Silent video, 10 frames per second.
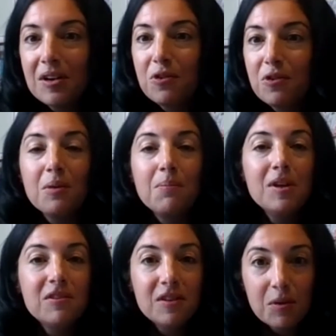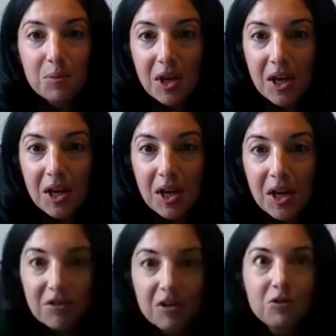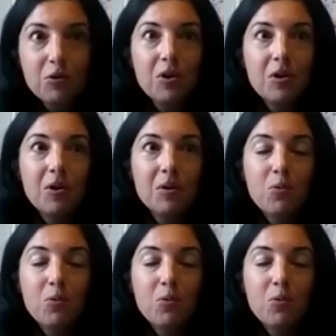if you're in the midst of a planning process or